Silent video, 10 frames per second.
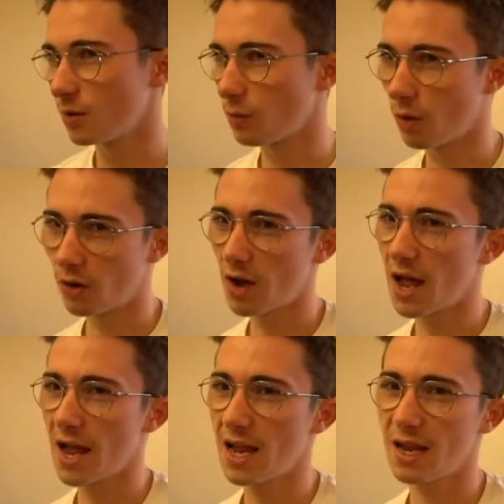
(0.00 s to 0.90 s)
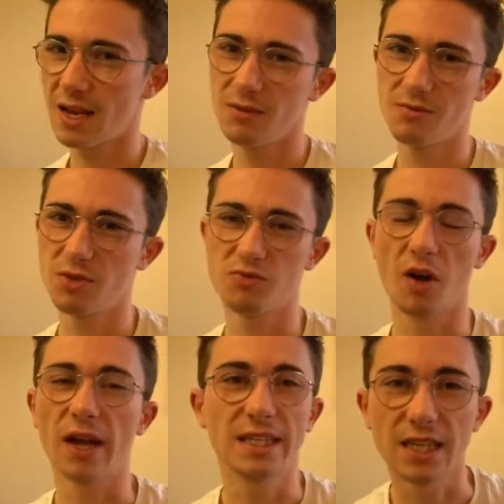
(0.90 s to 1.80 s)
what the
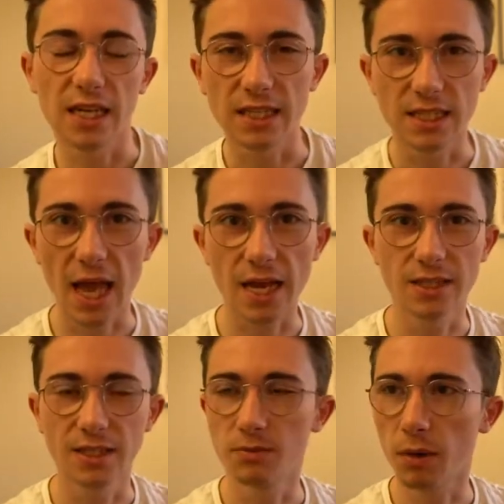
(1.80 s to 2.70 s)
writer intended